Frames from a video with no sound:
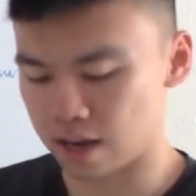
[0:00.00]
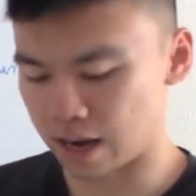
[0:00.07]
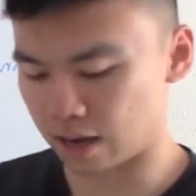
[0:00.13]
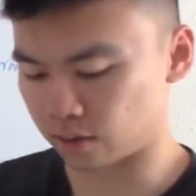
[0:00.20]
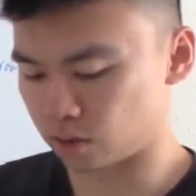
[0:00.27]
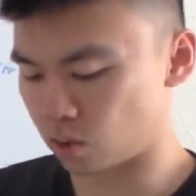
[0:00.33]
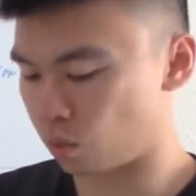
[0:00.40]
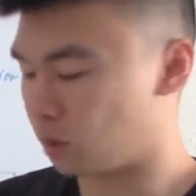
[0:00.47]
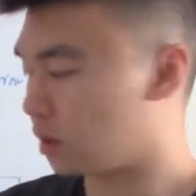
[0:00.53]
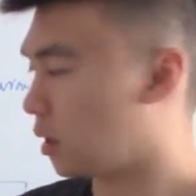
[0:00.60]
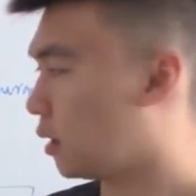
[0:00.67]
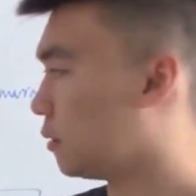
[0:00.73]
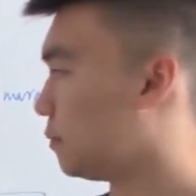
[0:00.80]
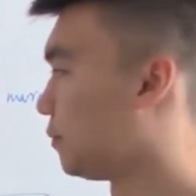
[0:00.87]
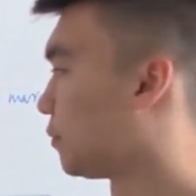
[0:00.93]
out the
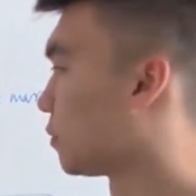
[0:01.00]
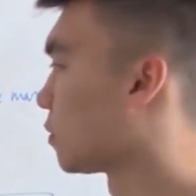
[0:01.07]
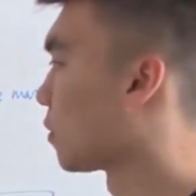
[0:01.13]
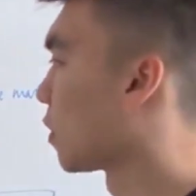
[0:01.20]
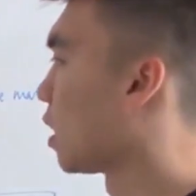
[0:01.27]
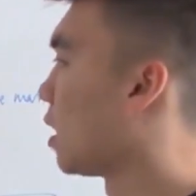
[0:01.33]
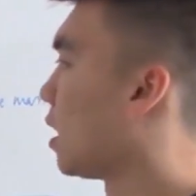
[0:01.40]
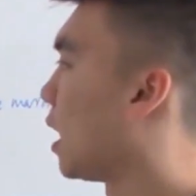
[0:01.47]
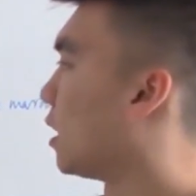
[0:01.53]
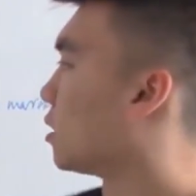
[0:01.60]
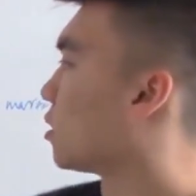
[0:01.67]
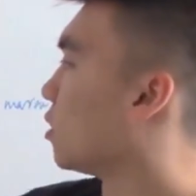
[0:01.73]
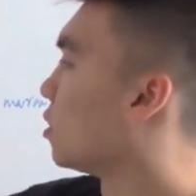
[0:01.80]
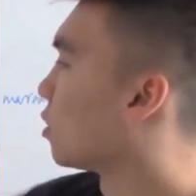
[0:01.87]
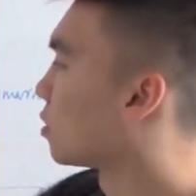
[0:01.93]
window. And
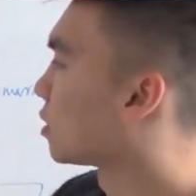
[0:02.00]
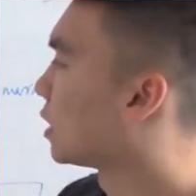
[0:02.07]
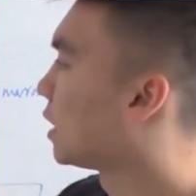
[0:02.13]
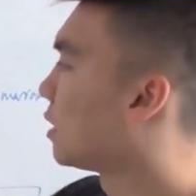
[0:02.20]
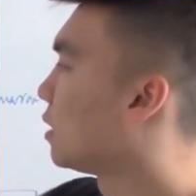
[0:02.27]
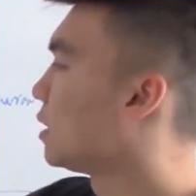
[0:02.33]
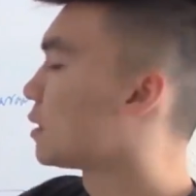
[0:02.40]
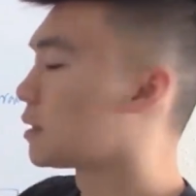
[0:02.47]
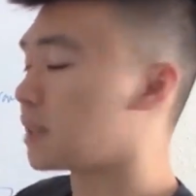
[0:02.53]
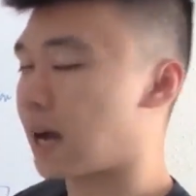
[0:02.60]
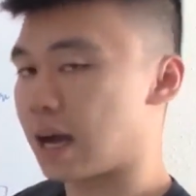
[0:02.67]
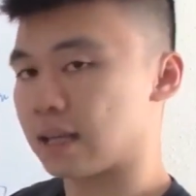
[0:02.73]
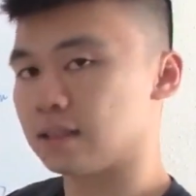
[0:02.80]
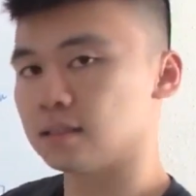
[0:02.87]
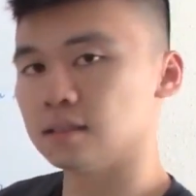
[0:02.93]
so you'll see these
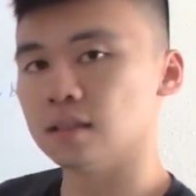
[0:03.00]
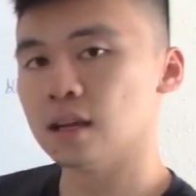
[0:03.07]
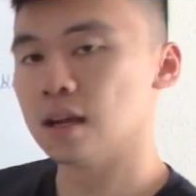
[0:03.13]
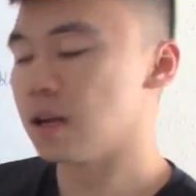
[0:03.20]
signs.